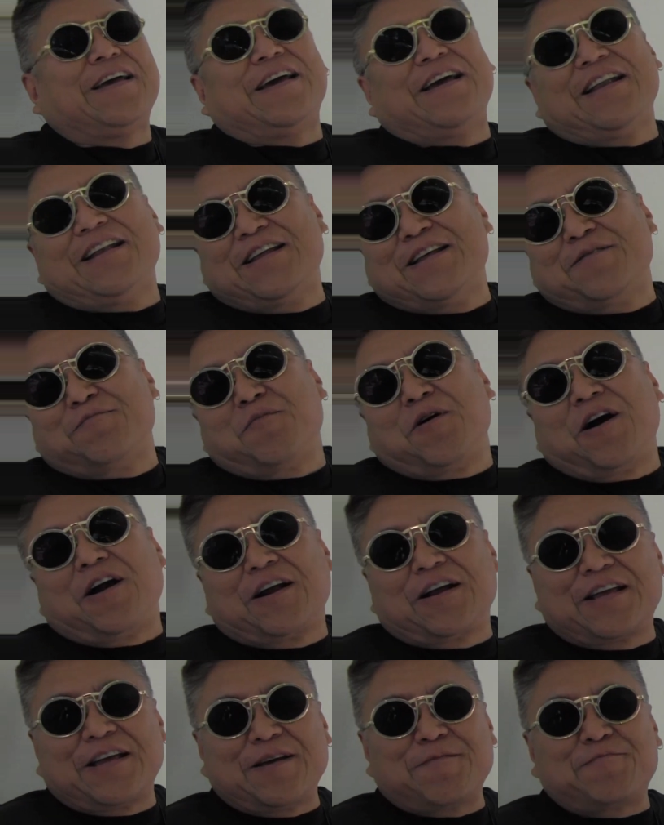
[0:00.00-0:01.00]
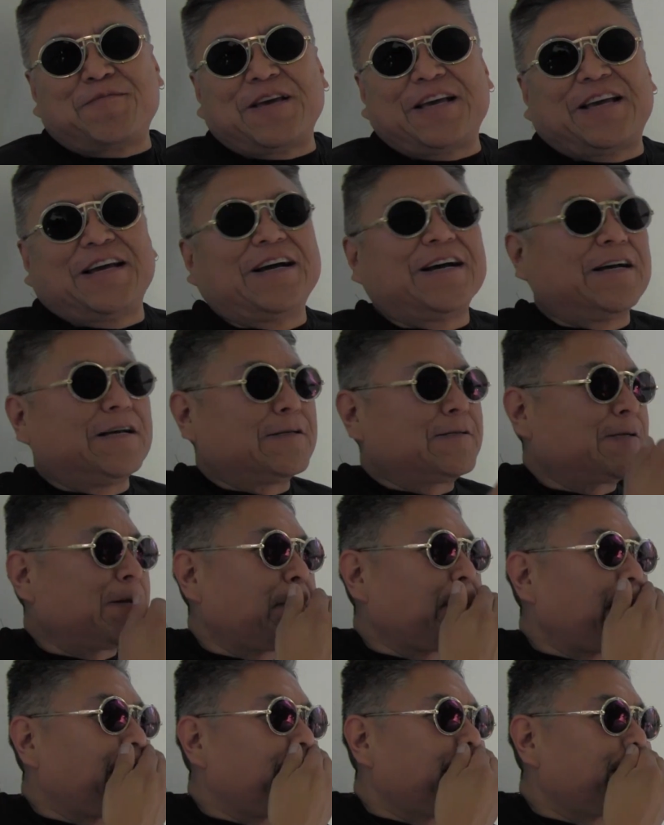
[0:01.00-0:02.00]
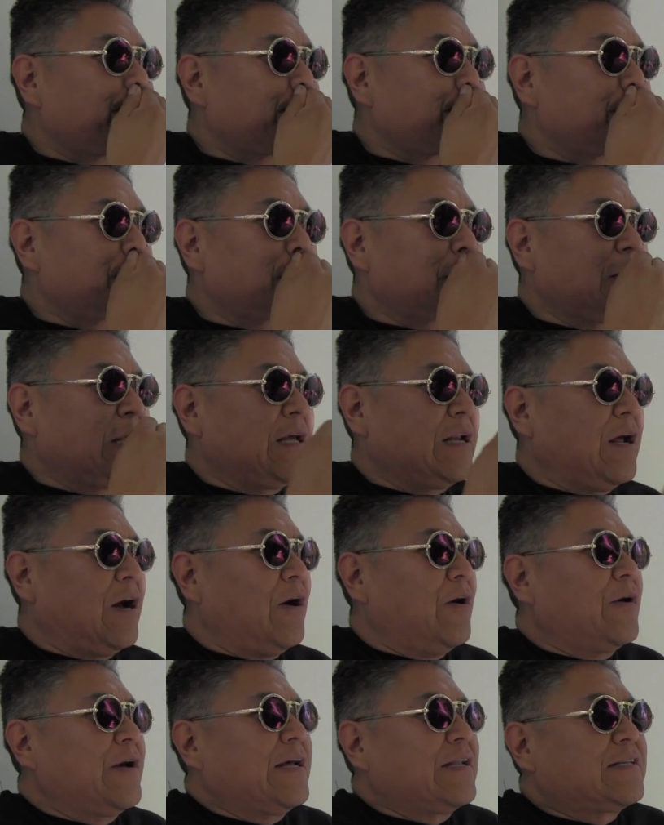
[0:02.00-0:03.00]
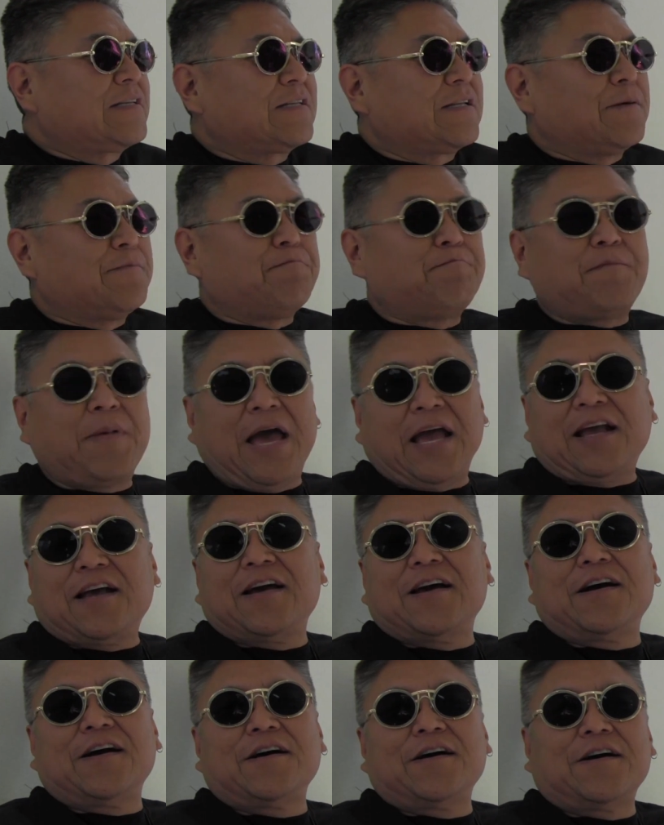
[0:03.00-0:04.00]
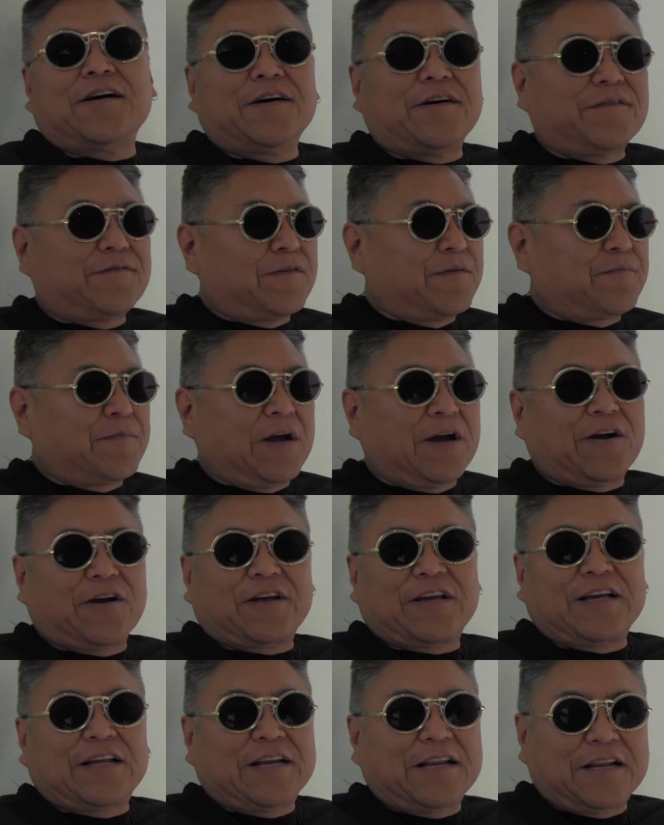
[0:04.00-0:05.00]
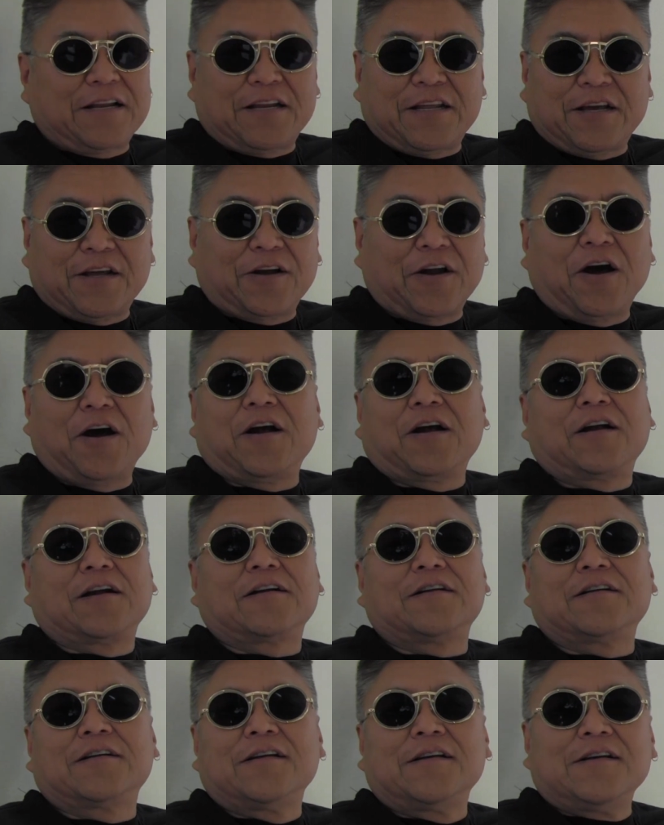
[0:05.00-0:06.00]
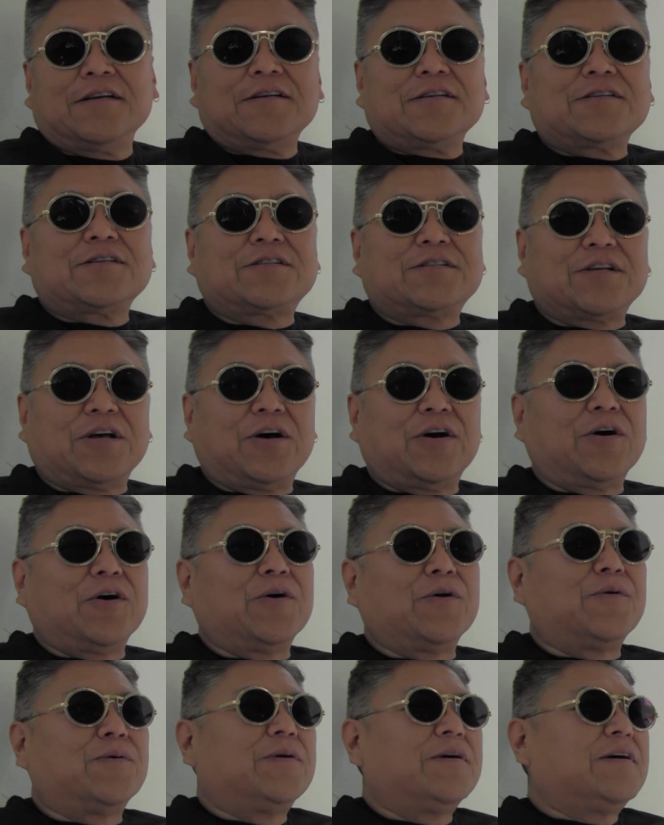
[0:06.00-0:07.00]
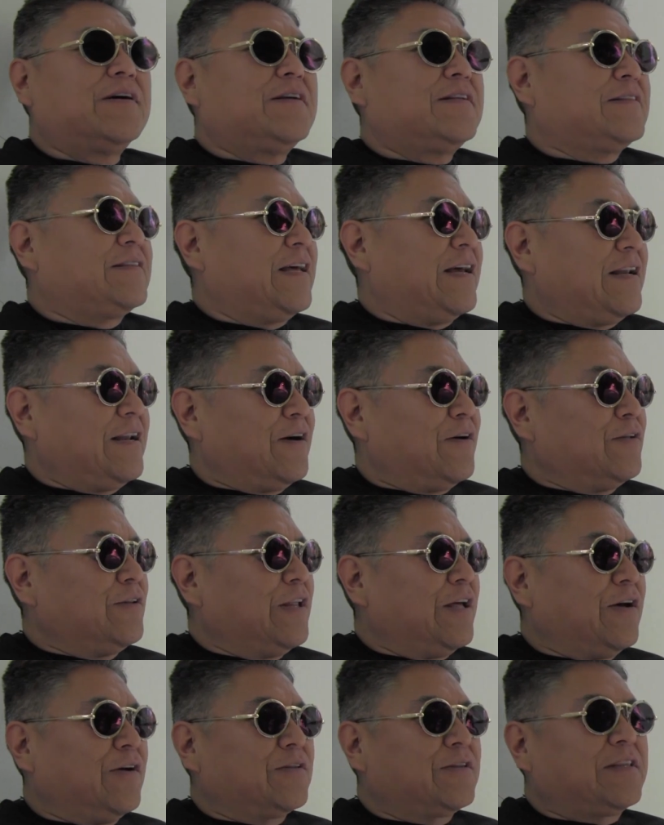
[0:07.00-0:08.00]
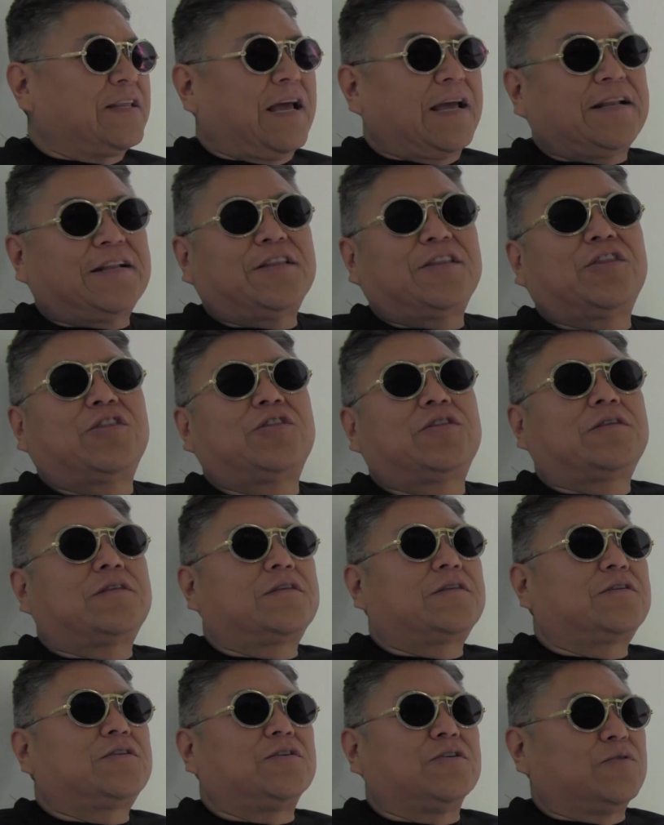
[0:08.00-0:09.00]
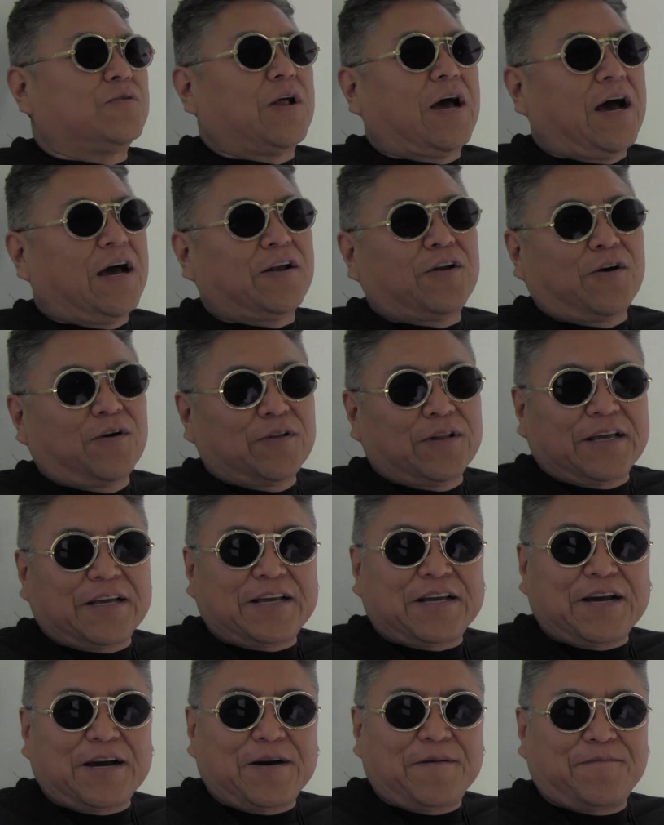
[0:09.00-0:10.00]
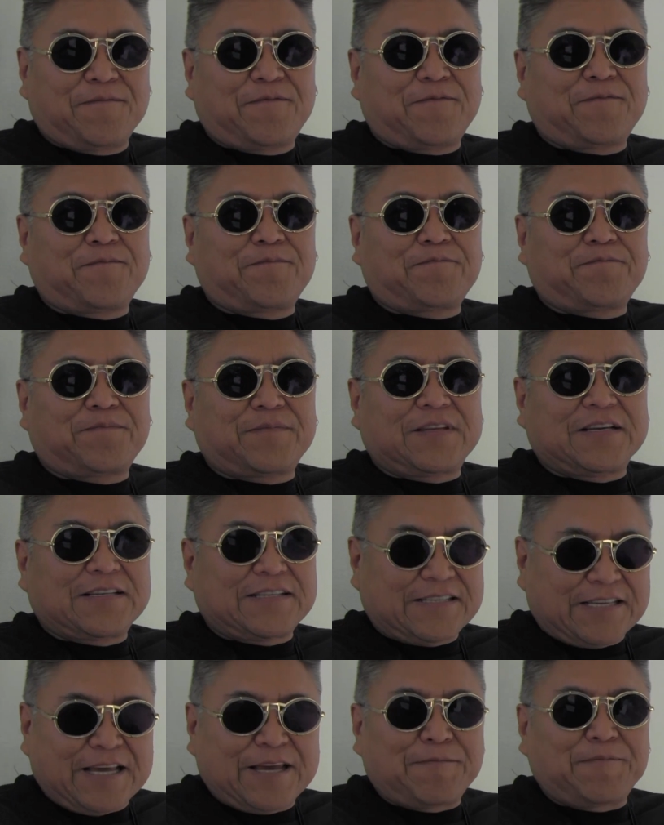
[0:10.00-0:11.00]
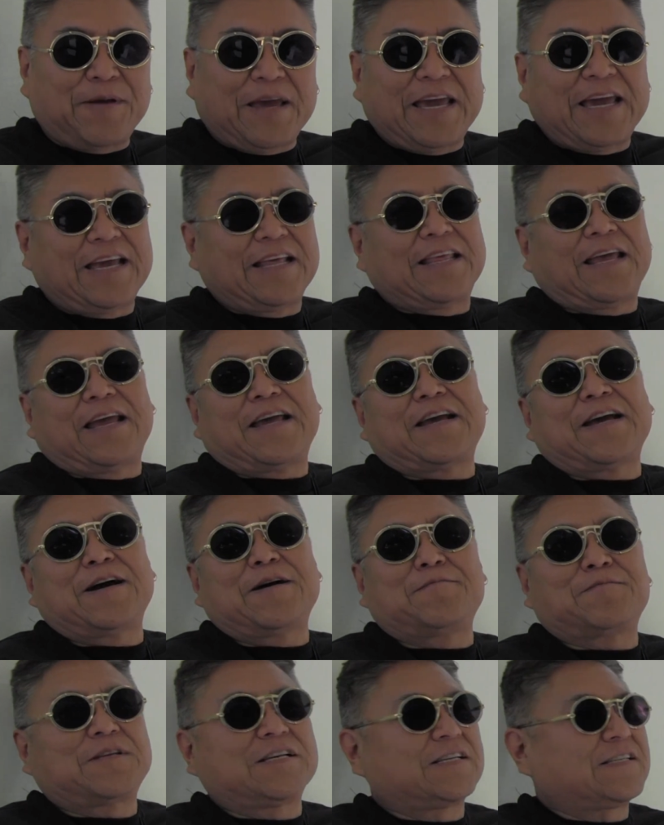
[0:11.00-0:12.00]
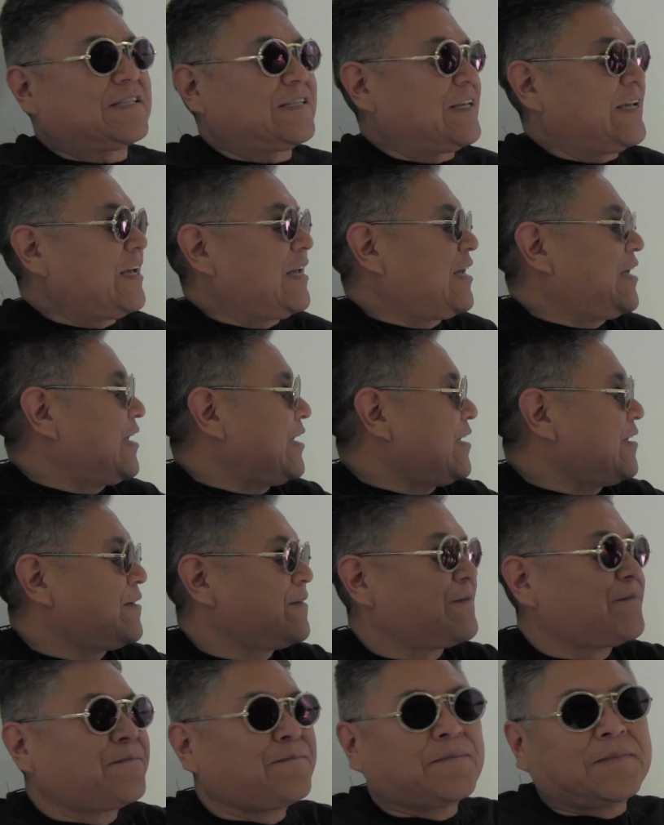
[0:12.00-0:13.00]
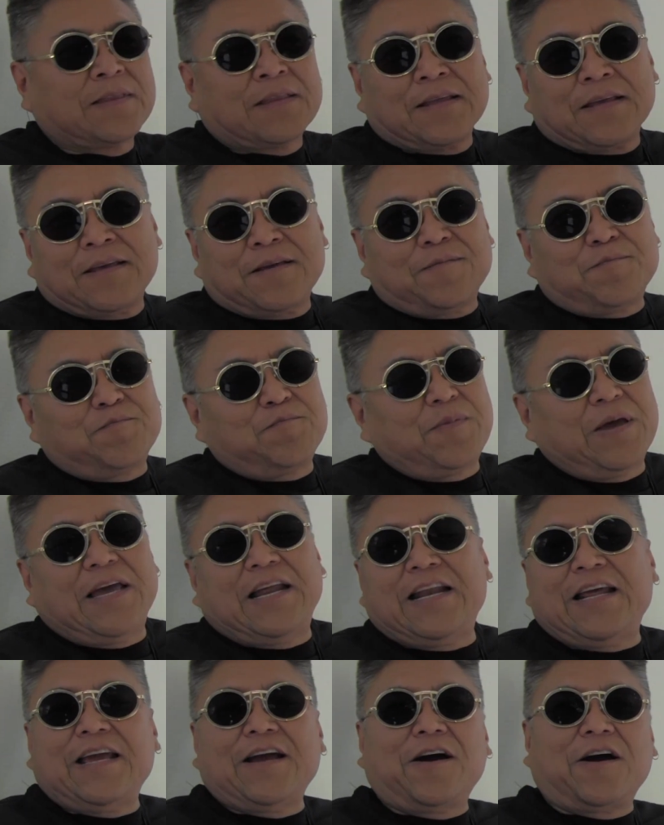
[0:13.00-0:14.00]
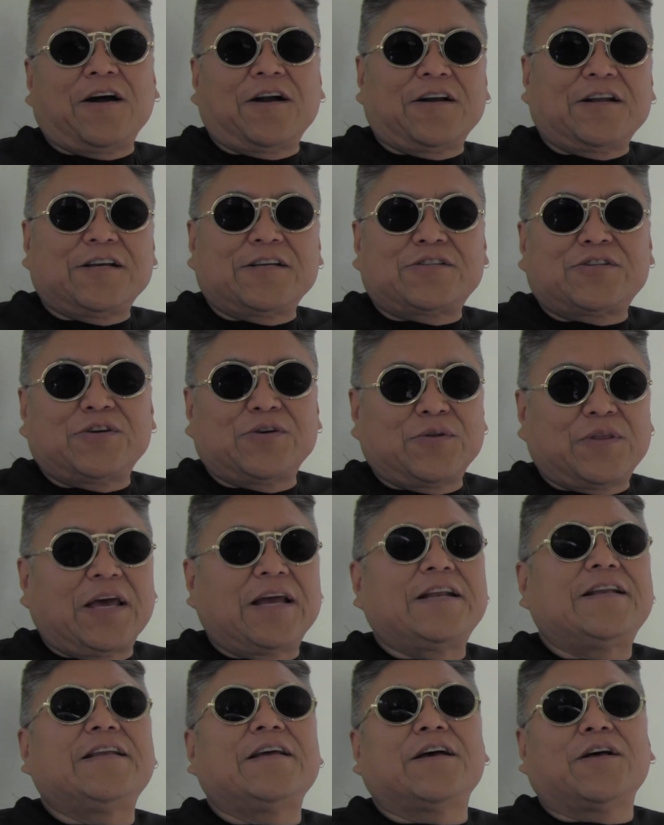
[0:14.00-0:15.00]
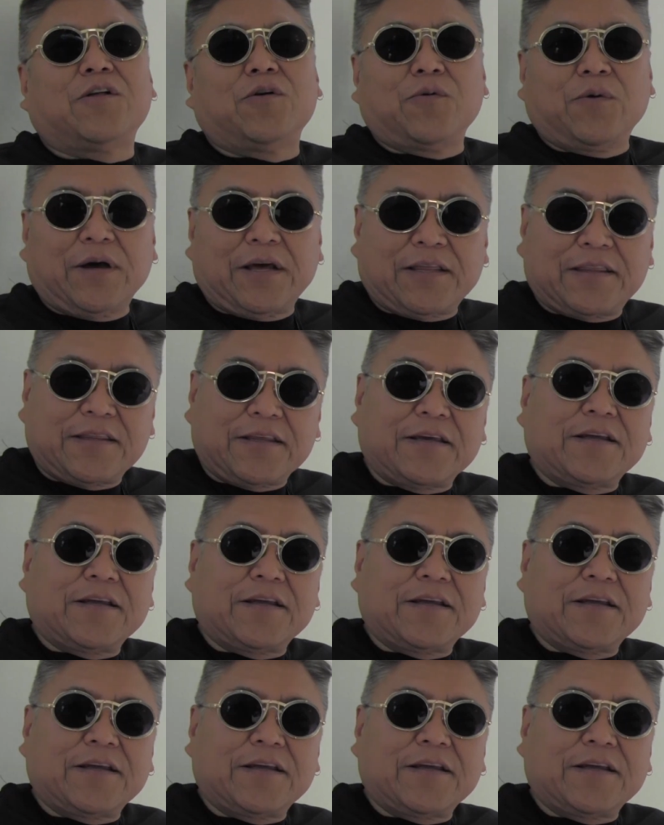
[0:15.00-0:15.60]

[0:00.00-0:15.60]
Indian Market because, you know, it's the mecca of American Indian art. So they do not only come to see me, they come to see many artists who they deal with,